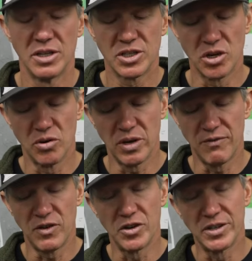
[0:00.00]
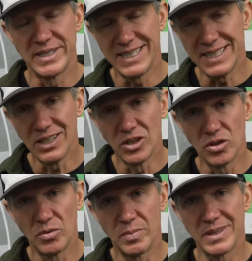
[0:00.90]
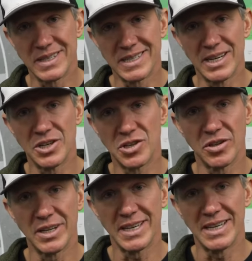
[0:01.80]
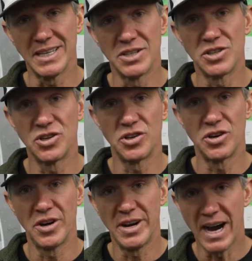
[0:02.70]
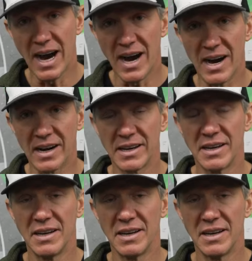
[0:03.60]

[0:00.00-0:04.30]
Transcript: So if your D-loop essentially is your nock,